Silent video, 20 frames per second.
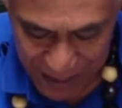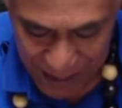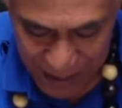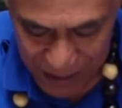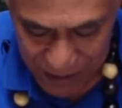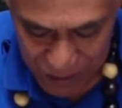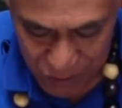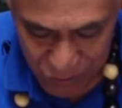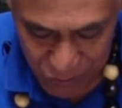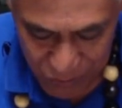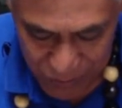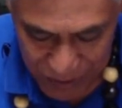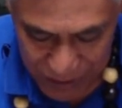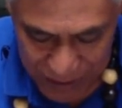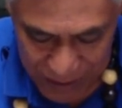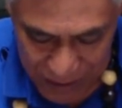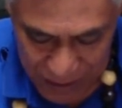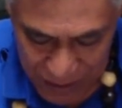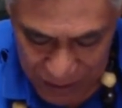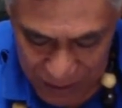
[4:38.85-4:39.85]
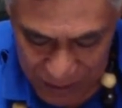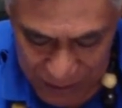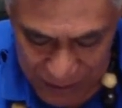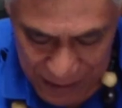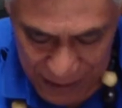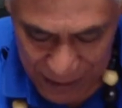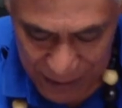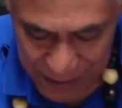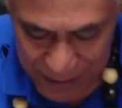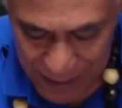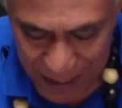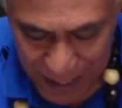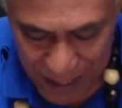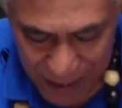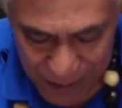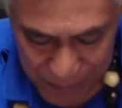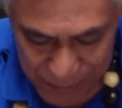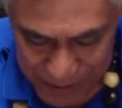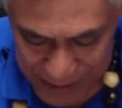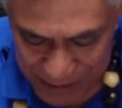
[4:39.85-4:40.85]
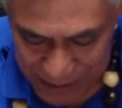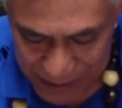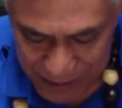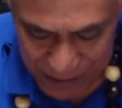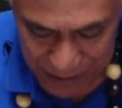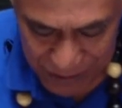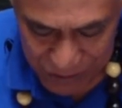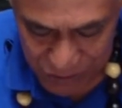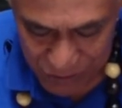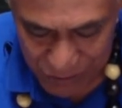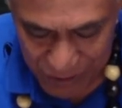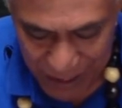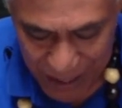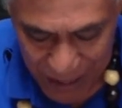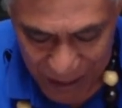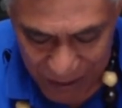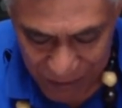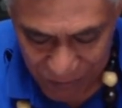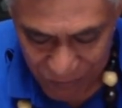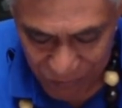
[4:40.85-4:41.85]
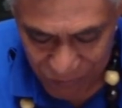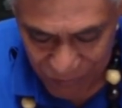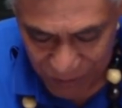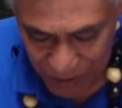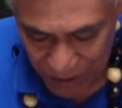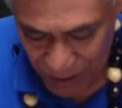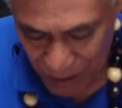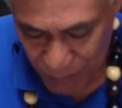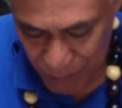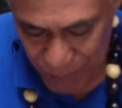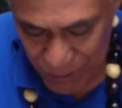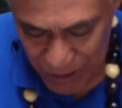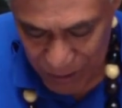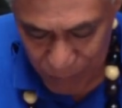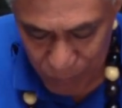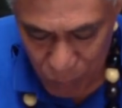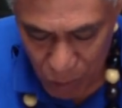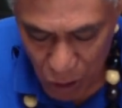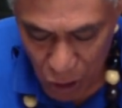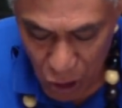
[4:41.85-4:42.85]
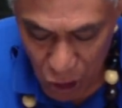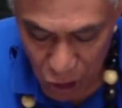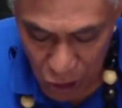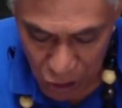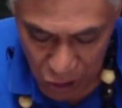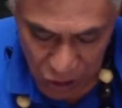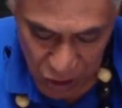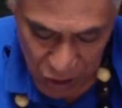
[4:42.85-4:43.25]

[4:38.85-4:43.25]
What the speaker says: and do it 10 times and then you have a big ball.